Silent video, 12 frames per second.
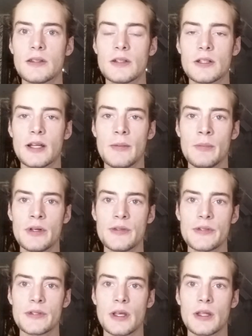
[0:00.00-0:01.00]
in their
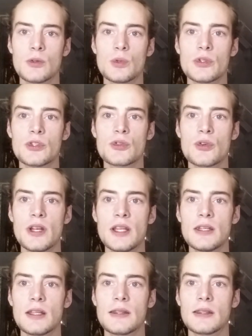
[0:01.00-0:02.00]
dhammas and who is
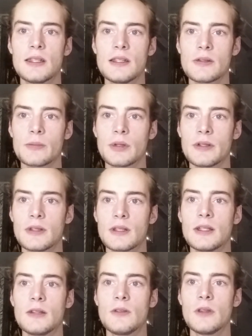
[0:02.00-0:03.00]
trained and disciplined
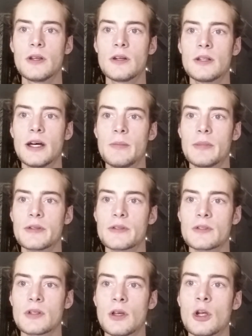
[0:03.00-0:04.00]
in their
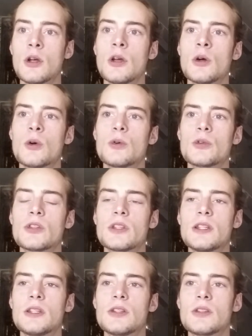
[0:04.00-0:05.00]
dhammas, who
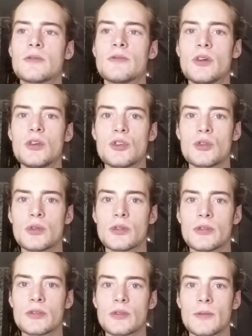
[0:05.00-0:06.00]
sees
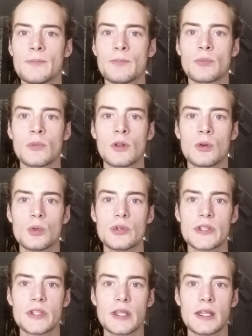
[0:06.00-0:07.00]
virtuous, who
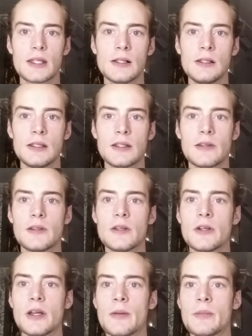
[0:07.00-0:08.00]
is skilled in
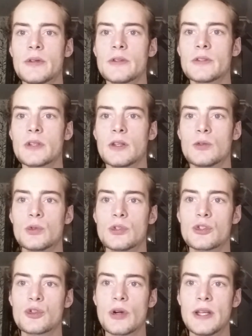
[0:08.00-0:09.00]
their dhammas and who
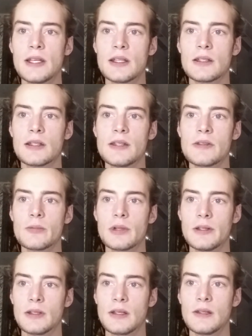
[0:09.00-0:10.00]
is trained and
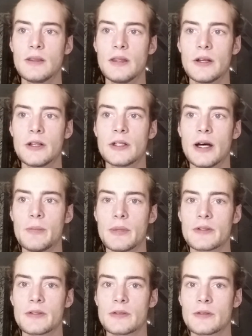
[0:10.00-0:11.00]
disciplined in their
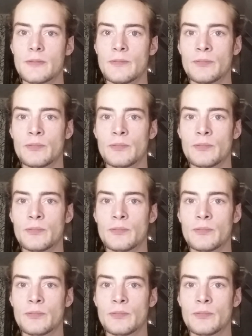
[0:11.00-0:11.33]
dhammas,